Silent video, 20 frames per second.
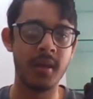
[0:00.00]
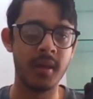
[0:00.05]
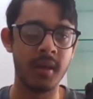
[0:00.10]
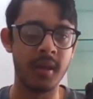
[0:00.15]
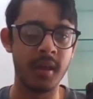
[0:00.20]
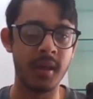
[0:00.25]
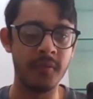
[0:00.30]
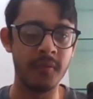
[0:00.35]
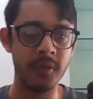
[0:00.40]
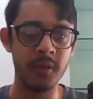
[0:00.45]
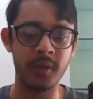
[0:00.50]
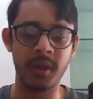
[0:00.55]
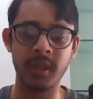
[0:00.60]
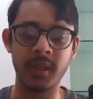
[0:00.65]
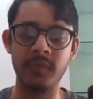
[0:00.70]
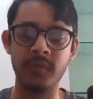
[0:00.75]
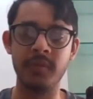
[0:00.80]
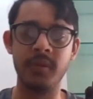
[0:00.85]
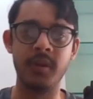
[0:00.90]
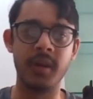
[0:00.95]
If you look at
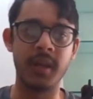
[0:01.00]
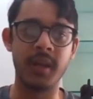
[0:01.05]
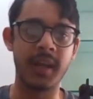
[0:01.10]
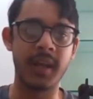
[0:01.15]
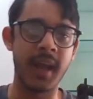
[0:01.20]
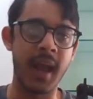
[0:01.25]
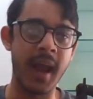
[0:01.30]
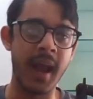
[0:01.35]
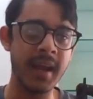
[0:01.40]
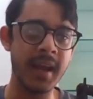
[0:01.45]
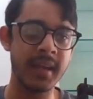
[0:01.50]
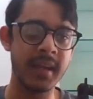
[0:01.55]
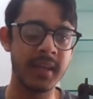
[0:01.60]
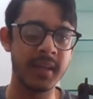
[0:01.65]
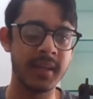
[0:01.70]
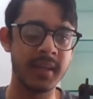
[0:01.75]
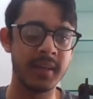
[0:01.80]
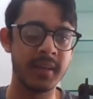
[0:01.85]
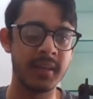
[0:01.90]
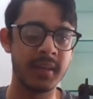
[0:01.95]
the word cat,
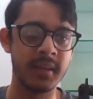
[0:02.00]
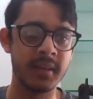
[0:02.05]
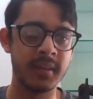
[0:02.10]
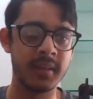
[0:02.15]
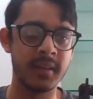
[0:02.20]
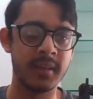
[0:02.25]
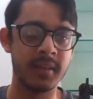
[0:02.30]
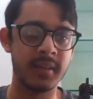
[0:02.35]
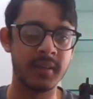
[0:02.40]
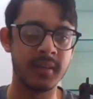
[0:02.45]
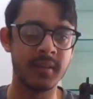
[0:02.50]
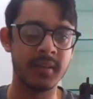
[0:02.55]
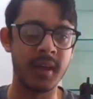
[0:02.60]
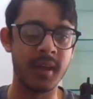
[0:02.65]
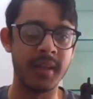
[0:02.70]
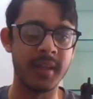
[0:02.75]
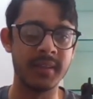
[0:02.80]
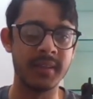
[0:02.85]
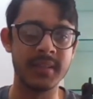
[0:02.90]
and